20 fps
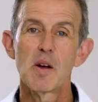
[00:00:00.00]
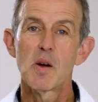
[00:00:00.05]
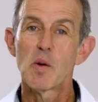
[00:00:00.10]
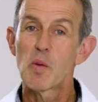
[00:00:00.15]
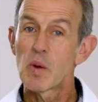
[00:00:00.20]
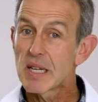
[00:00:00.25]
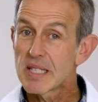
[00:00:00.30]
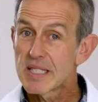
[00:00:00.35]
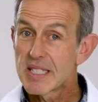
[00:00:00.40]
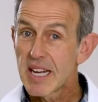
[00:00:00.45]

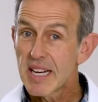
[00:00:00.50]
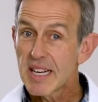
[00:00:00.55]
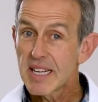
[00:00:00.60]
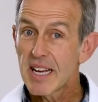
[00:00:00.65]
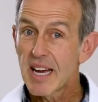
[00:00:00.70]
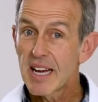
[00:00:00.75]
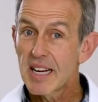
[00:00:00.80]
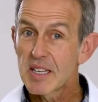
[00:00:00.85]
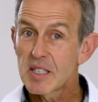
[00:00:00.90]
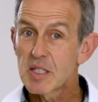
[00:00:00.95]
We're
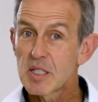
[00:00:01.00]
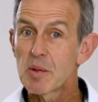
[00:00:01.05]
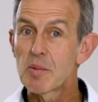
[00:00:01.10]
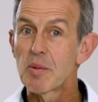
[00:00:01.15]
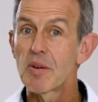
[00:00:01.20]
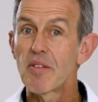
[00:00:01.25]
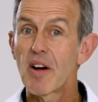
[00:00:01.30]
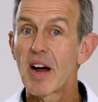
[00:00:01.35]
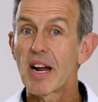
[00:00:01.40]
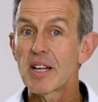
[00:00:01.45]
dedicated to
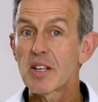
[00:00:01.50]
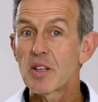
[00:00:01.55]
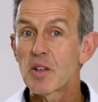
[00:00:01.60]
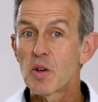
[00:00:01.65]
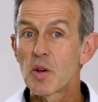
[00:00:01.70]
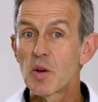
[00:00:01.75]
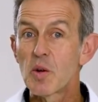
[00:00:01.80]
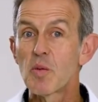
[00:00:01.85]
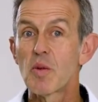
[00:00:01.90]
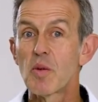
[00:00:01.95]
providing
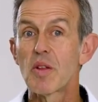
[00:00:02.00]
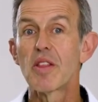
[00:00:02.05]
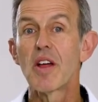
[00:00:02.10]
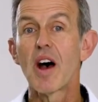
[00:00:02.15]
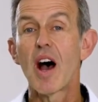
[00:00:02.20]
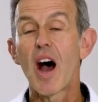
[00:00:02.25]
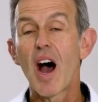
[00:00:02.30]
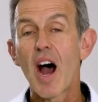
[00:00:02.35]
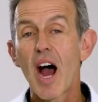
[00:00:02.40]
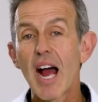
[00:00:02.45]
you with the
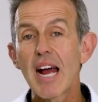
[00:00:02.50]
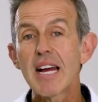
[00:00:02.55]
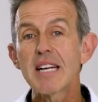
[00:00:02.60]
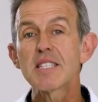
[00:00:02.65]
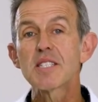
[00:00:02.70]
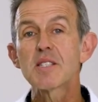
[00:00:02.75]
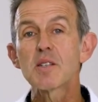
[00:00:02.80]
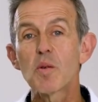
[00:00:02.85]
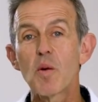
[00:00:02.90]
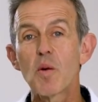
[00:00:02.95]

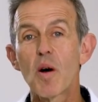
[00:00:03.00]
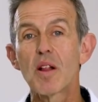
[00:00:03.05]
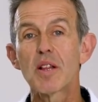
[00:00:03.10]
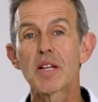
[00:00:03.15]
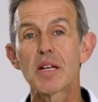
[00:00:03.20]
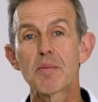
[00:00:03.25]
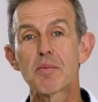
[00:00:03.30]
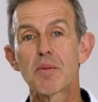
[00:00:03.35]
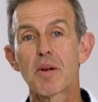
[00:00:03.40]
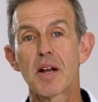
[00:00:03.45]
highest
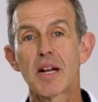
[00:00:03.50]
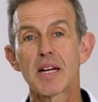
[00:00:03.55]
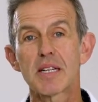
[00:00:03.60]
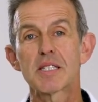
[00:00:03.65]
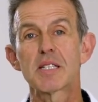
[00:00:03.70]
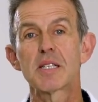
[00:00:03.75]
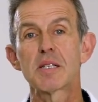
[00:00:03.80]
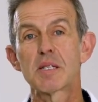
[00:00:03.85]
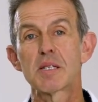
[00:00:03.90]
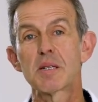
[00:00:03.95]
quality products
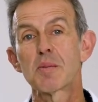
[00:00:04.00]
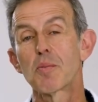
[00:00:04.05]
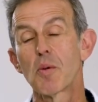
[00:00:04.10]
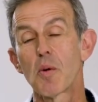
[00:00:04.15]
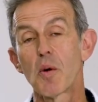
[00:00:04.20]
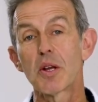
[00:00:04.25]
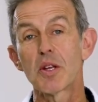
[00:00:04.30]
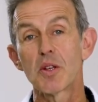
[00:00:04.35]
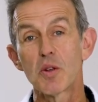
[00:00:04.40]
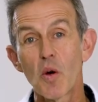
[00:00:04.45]
to
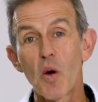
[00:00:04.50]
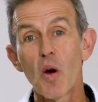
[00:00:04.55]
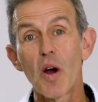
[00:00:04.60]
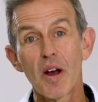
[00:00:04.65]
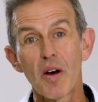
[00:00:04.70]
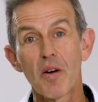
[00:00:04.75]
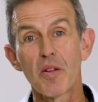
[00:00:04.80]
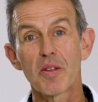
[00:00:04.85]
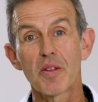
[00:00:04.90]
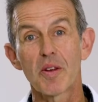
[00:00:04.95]
support your
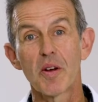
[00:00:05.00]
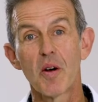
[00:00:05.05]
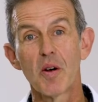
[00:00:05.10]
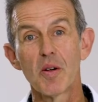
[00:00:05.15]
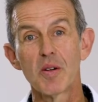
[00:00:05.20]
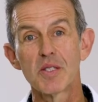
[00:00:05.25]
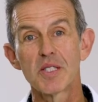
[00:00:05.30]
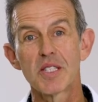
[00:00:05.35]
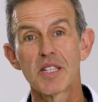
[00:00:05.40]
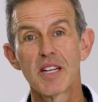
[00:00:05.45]
health
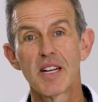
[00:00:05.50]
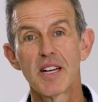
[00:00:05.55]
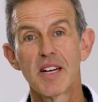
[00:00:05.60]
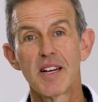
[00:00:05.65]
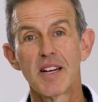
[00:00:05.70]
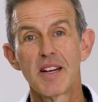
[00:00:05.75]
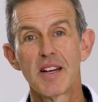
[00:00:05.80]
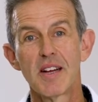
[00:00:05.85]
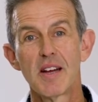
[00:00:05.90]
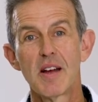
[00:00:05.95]
goals.
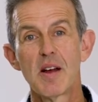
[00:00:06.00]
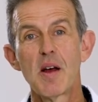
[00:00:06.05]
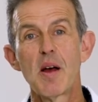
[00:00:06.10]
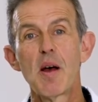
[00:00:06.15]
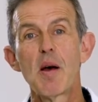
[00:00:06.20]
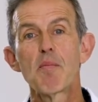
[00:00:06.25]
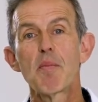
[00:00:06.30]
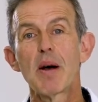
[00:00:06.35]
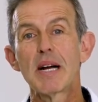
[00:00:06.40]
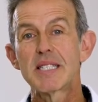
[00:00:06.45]

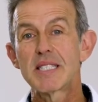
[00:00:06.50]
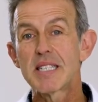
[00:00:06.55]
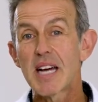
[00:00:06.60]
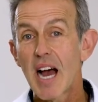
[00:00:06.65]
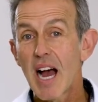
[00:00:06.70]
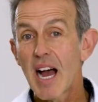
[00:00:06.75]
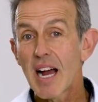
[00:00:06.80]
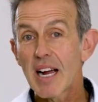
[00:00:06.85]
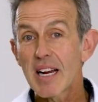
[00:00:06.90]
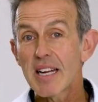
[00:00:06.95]
By
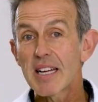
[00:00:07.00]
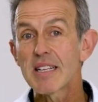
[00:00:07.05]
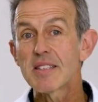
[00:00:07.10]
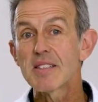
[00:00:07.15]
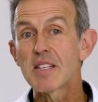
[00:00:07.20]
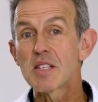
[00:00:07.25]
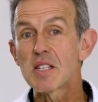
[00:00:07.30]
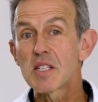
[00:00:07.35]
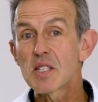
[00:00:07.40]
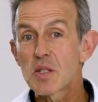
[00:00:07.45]
targeting
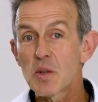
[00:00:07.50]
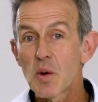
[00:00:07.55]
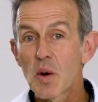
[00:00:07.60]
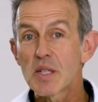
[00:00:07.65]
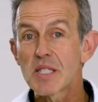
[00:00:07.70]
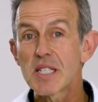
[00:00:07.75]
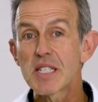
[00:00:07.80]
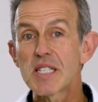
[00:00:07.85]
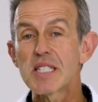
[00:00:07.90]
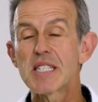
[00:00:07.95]
the
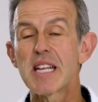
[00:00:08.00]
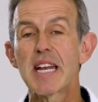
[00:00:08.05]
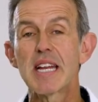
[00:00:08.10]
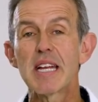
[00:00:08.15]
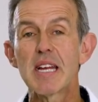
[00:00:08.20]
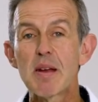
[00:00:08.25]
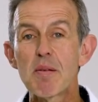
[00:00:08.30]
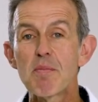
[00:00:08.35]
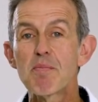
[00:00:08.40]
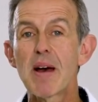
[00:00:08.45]
sources that
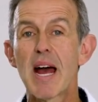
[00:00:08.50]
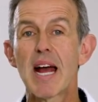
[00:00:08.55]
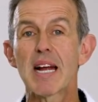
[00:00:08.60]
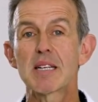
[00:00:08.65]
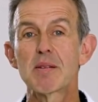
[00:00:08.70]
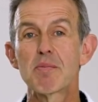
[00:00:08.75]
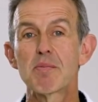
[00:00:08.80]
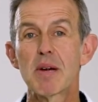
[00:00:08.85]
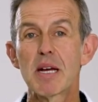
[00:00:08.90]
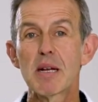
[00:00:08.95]

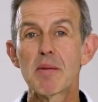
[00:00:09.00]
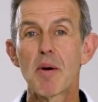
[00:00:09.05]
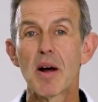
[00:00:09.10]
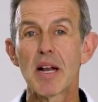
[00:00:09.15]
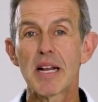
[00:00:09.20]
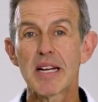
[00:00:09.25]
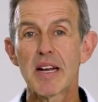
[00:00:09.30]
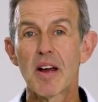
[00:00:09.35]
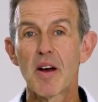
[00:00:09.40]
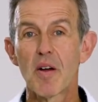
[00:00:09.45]
impact
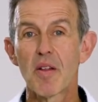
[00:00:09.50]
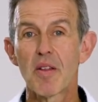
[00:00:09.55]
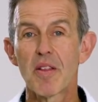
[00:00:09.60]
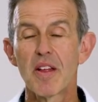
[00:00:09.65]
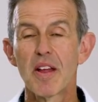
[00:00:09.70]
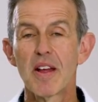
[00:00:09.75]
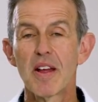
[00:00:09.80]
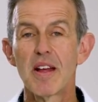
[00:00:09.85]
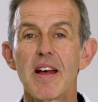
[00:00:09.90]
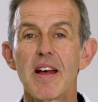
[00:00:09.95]
metabolic health,
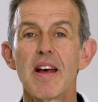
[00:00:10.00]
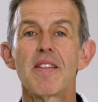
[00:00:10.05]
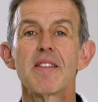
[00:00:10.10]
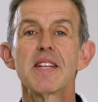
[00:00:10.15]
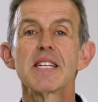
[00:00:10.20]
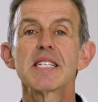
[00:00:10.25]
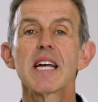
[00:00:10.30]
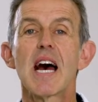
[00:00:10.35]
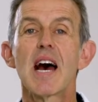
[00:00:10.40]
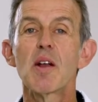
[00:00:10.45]

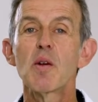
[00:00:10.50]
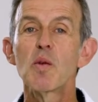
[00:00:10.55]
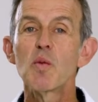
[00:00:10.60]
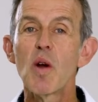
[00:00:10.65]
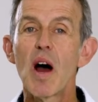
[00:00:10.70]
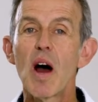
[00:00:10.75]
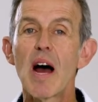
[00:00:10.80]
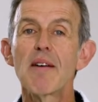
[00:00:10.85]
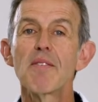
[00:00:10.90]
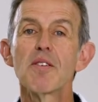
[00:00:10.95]
this
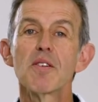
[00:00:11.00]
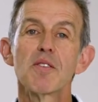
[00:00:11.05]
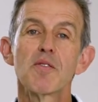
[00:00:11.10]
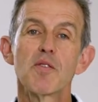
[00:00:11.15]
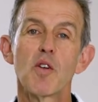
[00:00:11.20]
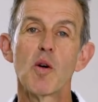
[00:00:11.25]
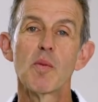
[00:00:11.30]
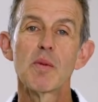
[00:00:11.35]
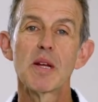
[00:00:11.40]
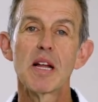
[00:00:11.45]
unrivaled
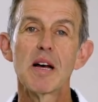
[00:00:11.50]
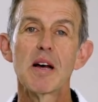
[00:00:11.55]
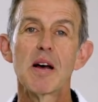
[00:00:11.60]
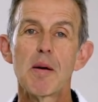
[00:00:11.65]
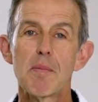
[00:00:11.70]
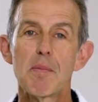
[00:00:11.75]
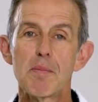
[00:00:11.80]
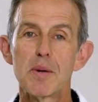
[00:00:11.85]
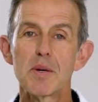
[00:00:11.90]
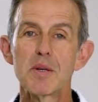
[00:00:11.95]
formula
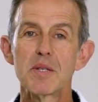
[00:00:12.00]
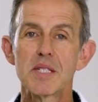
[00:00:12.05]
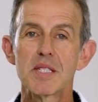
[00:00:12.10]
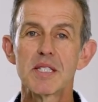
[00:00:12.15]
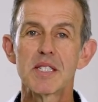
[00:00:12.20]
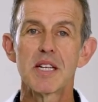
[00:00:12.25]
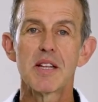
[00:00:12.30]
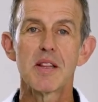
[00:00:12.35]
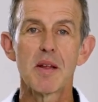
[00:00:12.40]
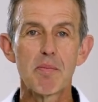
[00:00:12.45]

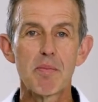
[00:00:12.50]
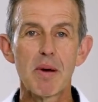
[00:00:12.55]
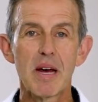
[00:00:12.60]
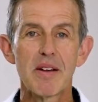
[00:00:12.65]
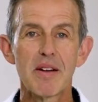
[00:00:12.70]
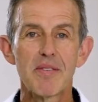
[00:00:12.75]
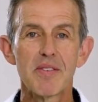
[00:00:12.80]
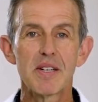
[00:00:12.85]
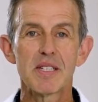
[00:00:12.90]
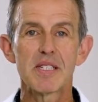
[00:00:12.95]
boosts the
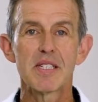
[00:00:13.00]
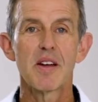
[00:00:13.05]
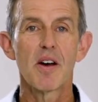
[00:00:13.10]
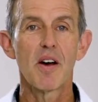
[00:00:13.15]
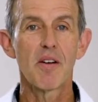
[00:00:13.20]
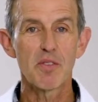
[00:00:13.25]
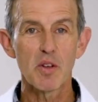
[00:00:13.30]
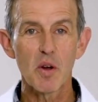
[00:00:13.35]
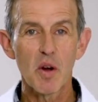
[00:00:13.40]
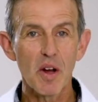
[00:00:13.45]
benefits
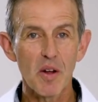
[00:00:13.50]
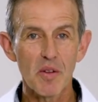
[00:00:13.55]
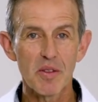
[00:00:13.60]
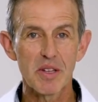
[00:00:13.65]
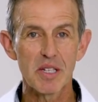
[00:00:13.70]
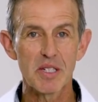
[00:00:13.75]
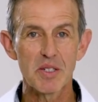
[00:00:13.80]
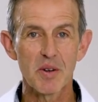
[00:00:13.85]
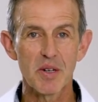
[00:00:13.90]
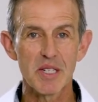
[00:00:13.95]
of your healthy
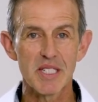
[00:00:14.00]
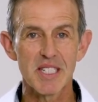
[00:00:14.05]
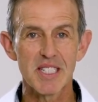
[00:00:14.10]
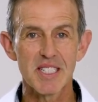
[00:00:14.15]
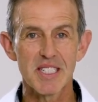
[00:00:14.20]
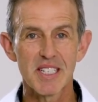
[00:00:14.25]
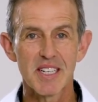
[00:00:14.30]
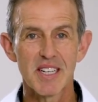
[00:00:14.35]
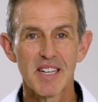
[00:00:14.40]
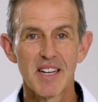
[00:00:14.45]

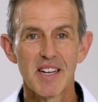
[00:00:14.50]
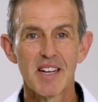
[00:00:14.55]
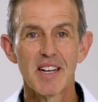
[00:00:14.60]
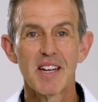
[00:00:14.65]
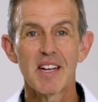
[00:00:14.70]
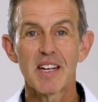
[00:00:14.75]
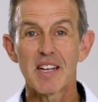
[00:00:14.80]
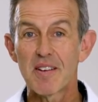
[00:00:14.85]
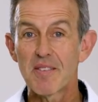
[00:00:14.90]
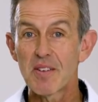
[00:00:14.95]
choices,
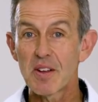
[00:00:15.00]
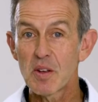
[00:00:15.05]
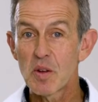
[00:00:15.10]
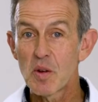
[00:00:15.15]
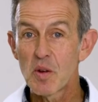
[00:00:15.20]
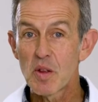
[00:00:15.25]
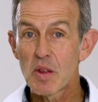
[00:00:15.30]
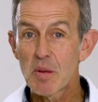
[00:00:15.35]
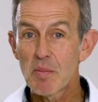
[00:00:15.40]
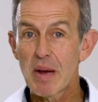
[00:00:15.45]
giving
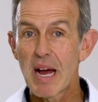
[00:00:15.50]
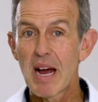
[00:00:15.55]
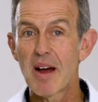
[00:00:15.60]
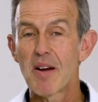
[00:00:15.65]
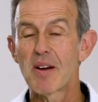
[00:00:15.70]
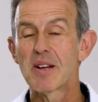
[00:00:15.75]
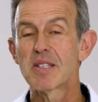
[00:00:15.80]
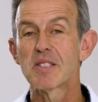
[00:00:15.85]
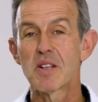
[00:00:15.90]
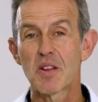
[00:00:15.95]
you the
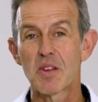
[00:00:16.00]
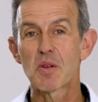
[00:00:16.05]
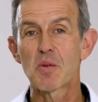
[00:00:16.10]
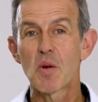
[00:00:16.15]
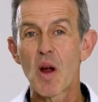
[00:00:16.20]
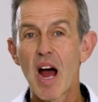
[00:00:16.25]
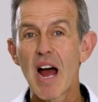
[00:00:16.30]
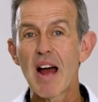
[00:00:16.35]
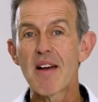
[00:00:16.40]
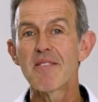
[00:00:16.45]
power to
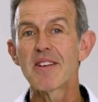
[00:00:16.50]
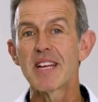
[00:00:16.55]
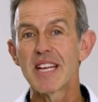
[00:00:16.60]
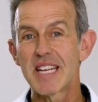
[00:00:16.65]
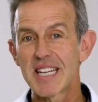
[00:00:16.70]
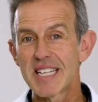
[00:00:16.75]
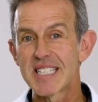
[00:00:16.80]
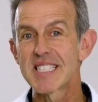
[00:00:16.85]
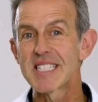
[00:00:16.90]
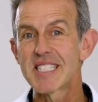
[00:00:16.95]
thrive
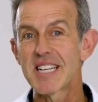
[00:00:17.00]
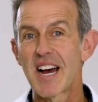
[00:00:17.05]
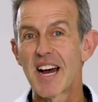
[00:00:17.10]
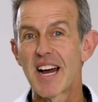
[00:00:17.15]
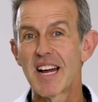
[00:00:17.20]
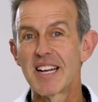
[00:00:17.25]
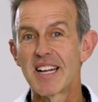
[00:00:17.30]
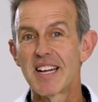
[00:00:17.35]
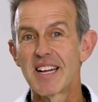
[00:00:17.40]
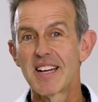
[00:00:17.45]

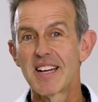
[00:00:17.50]
inside.